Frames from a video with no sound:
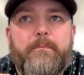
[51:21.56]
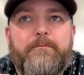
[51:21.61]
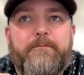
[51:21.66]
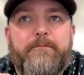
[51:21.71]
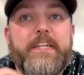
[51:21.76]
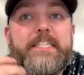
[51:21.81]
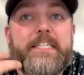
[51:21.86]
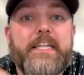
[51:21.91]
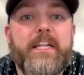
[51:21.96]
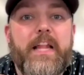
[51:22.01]

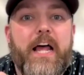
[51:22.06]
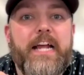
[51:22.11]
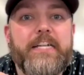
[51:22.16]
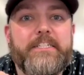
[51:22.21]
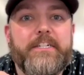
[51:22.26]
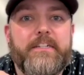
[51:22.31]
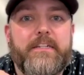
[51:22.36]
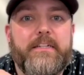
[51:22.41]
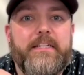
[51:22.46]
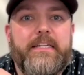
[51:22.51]

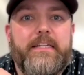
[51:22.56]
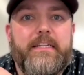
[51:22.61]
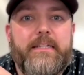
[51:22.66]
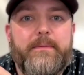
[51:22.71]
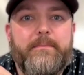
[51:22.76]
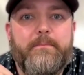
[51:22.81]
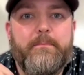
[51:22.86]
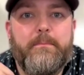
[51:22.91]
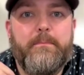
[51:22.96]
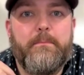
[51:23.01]

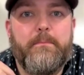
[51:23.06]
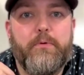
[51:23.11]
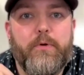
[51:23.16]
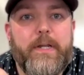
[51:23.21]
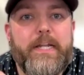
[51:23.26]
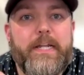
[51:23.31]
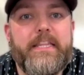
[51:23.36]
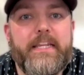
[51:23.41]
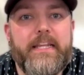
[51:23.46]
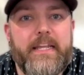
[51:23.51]
physiologically,
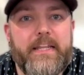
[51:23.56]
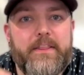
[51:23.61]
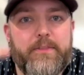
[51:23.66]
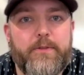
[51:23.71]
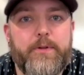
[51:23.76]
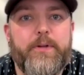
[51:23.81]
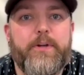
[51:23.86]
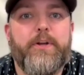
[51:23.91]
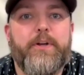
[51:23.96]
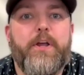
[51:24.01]
breathing in
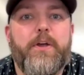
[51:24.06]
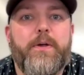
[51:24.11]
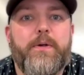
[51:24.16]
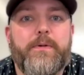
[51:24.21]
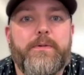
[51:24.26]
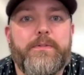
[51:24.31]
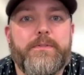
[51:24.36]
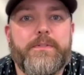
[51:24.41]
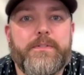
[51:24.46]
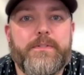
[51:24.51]
through your
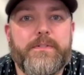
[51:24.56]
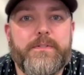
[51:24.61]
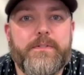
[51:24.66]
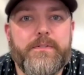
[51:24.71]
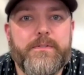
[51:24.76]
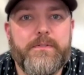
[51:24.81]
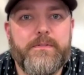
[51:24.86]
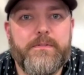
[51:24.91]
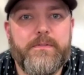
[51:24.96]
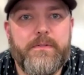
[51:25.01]

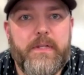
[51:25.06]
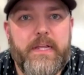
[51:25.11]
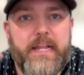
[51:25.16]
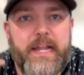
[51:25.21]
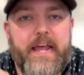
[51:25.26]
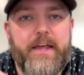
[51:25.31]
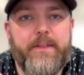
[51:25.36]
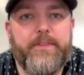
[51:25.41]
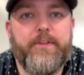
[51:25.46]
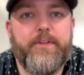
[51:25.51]
nose and
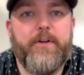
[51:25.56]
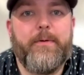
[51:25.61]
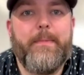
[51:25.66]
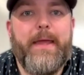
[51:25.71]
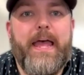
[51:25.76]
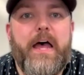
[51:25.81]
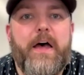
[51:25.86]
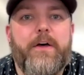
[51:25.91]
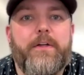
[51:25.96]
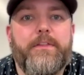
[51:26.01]
out through your
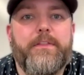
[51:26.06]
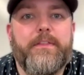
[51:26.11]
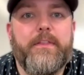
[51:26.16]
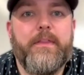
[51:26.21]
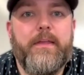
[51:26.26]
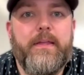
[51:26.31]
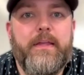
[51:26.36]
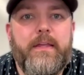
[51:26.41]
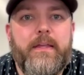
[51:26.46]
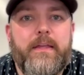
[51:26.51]
mouth
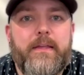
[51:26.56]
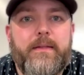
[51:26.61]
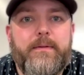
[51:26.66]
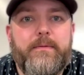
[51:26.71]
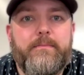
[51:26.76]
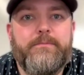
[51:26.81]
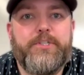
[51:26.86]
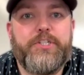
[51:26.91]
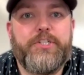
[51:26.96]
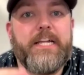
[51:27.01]

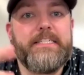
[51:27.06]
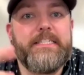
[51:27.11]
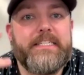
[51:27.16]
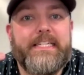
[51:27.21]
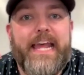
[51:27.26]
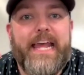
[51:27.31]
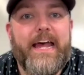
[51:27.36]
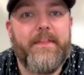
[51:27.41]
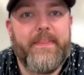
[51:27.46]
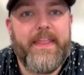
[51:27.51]
shuts
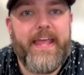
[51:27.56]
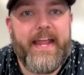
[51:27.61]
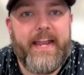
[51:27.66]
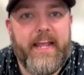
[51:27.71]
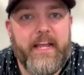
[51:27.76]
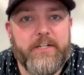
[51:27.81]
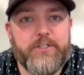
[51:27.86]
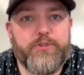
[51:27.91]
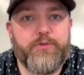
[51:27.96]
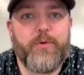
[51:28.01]
down
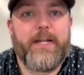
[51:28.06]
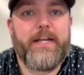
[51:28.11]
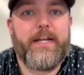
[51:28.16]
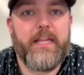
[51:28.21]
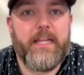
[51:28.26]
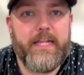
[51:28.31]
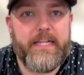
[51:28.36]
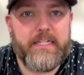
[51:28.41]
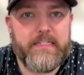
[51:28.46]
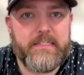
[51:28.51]
that
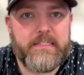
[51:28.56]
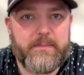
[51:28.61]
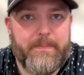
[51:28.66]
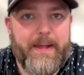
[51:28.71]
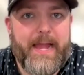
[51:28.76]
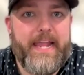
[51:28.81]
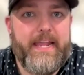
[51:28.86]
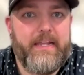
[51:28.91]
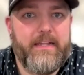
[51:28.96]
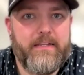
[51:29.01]
adrenaline
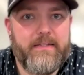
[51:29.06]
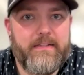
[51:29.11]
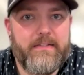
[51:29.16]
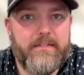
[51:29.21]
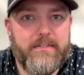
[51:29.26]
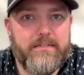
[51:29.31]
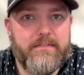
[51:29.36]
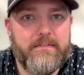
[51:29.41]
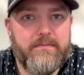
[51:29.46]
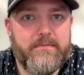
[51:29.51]
spike
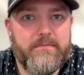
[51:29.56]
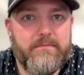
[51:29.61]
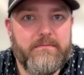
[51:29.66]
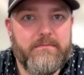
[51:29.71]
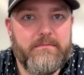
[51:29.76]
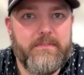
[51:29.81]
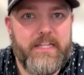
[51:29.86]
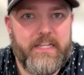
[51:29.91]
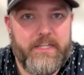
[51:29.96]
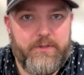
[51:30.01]

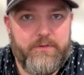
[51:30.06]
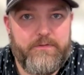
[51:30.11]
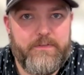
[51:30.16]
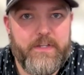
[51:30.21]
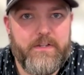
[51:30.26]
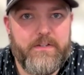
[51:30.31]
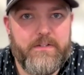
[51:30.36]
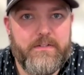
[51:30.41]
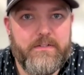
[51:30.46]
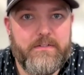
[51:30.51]
that you
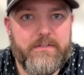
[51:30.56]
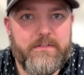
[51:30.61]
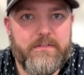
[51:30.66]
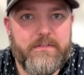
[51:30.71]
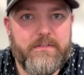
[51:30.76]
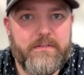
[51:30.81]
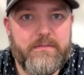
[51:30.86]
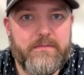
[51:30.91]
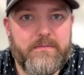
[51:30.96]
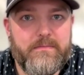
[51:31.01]
feel.
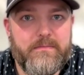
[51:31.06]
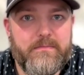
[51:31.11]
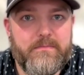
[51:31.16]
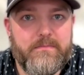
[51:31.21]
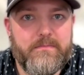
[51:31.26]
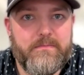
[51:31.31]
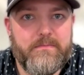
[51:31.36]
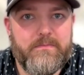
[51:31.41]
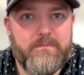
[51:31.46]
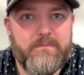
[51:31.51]

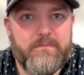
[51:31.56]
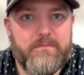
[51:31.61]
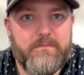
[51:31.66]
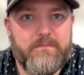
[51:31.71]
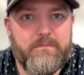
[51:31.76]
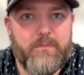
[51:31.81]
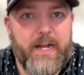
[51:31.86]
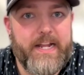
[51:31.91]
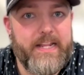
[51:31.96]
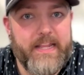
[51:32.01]

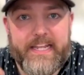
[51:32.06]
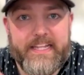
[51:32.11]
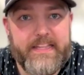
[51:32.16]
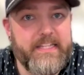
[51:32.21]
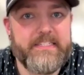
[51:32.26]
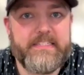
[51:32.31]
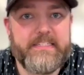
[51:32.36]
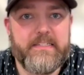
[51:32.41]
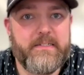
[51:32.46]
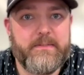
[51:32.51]
Right? Like
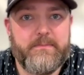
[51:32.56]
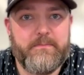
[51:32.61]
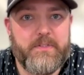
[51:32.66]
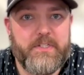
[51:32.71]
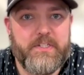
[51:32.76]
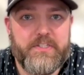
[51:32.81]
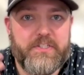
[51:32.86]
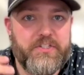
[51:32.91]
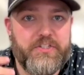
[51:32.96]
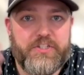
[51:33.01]
this
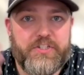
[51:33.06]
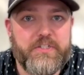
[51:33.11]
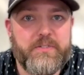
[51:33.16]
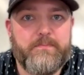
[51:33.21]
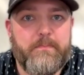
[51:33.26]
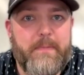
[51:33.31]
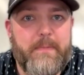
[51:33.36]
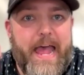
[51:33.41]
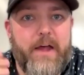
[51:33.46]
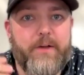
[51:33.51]
is
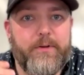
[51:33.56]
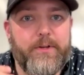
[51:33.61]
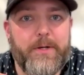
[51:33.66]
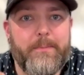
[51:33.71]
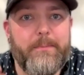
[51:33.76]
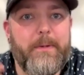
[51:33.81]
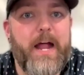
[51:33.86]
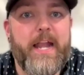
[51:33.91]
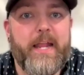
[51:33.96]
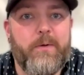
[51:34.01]
just how
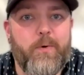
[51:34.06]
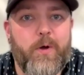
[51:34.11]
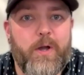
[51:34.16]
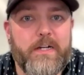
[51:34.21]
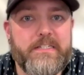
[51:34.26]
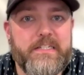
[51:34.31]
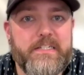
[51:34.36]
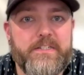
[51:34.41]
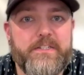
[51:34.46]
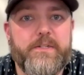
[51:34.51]
your body
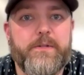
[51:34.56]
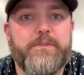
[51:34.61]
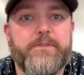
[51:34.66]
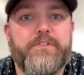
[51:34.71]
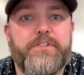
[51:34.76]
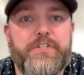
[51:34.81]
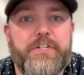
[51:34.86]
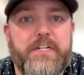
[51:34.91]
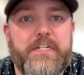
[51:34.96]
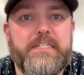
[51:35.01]
works. And so
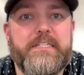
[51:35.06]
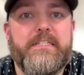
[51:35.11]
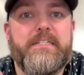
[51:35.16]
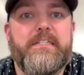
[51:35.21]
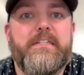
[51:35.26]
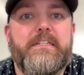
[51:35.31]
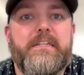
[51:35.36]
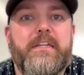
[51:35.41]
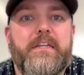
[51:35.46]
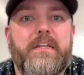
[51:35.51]

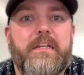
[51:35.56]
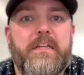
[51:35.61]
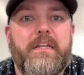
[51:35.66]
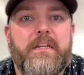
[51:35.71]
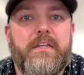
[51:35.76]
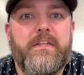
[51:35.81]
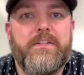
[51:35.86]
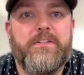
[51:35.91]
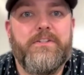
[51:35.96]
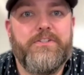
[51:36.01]
just
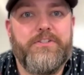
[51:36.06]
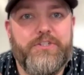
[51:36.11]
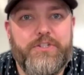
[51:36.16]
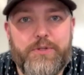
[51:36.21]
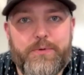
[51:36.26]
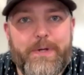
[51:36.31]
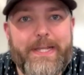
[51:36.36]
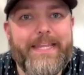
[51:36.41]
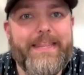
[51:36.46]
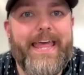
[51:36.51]

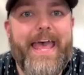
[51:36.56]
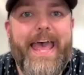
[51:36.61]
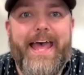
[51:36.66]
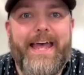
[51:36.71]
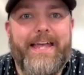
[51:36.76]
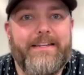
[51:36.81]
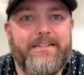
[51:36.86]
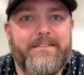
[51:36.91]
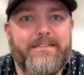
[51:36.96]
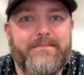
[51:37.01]
doing that,